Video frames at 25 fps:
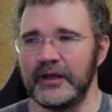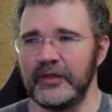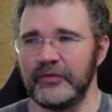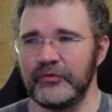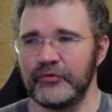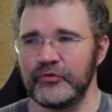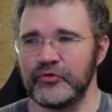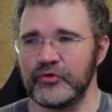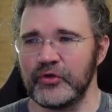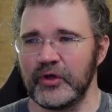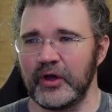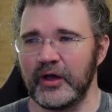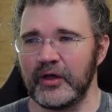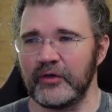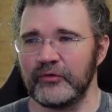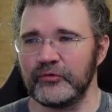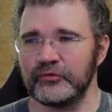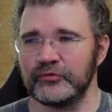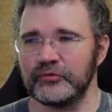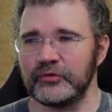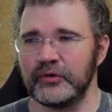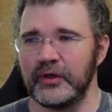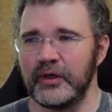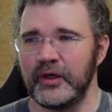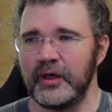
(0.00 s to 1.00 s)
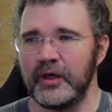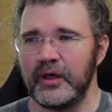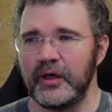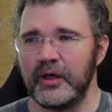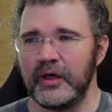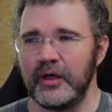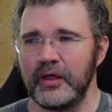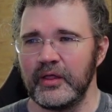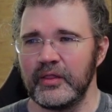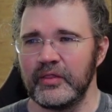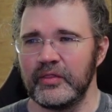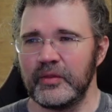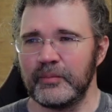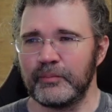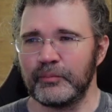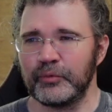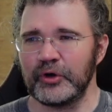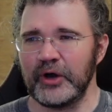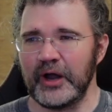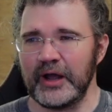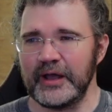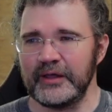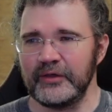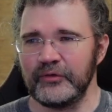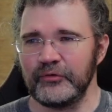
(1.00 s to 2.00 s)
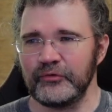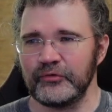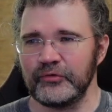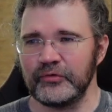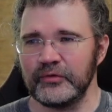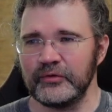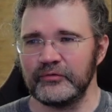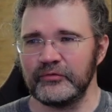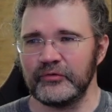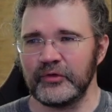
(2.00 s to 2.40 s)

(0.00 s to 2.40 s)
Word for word: It's just the price